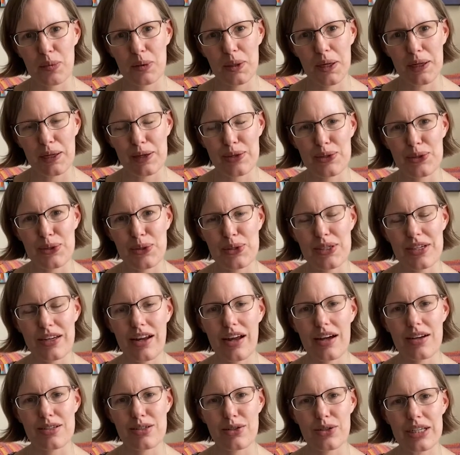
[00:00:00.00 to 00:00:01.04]
little daughter
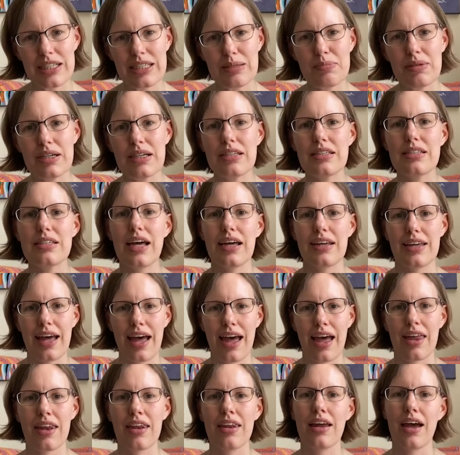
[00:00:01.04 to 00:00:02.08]
last Christmas.
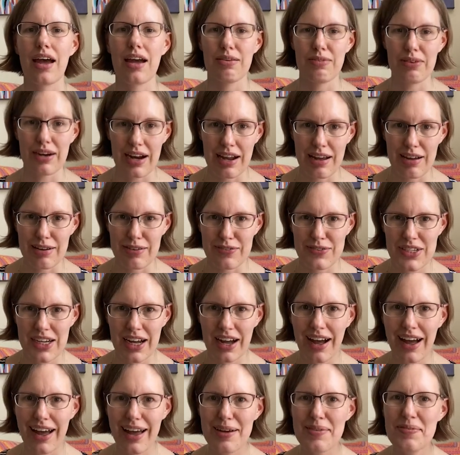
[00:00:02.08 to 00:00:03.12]
Again, I ran out of
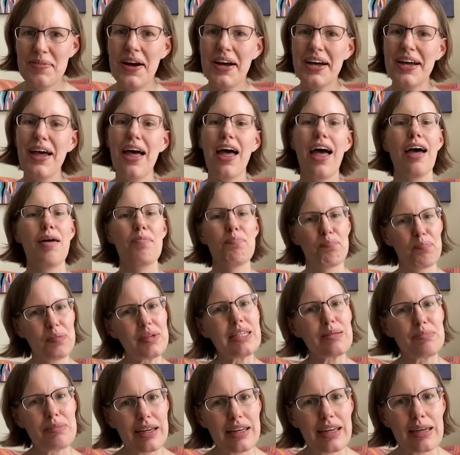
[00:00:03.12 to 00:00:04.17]
time, busy
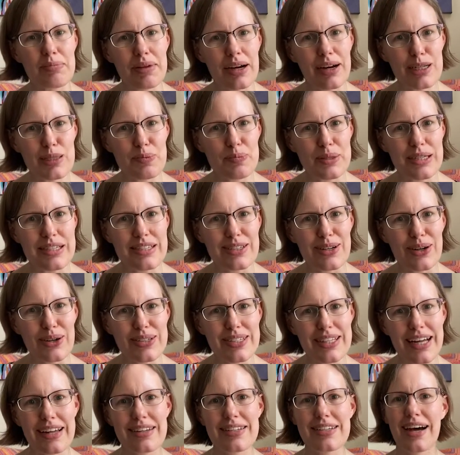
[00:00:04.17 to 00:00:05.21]
making my husband's socks
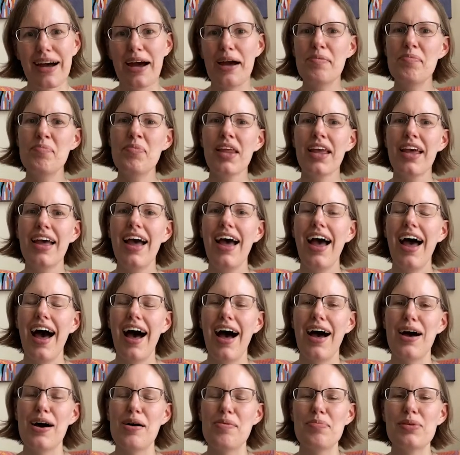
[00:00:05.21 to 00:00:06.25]
that time.
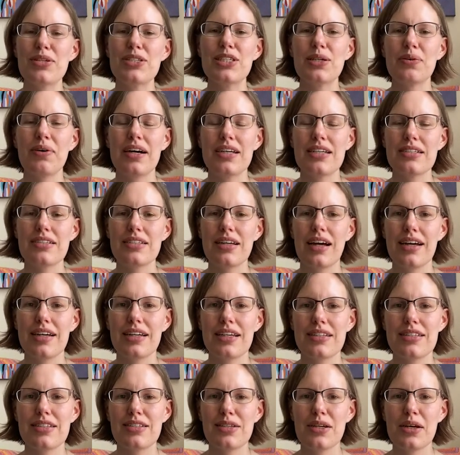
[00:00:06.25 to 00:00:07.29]
So I
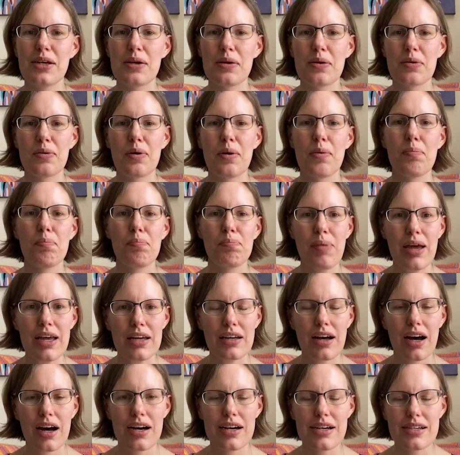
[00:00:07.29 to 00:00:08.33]
decided to make
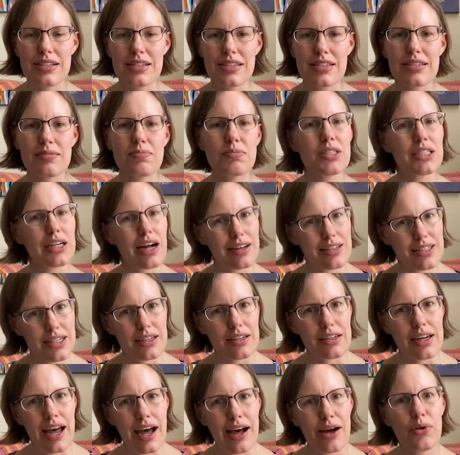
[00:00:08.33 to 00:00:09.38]
hers starting
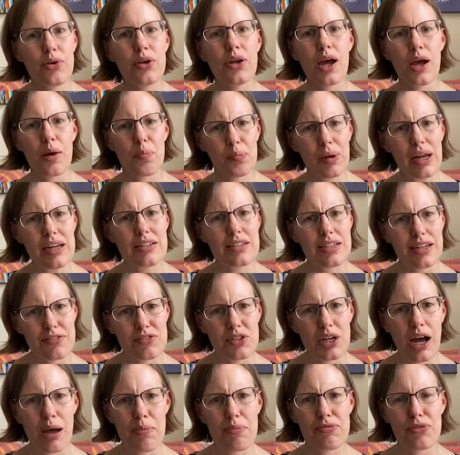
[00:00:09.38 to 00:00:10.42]
now, you know, plenty of
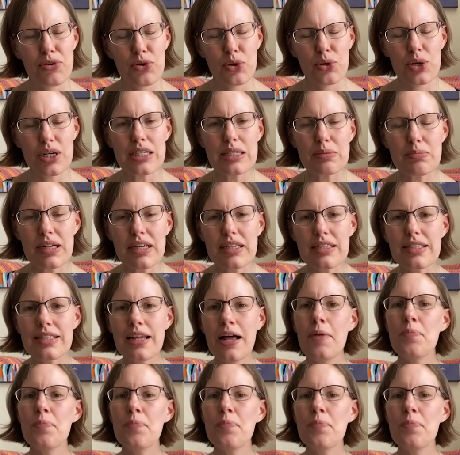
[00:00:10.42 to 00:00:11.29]
time for Christmas,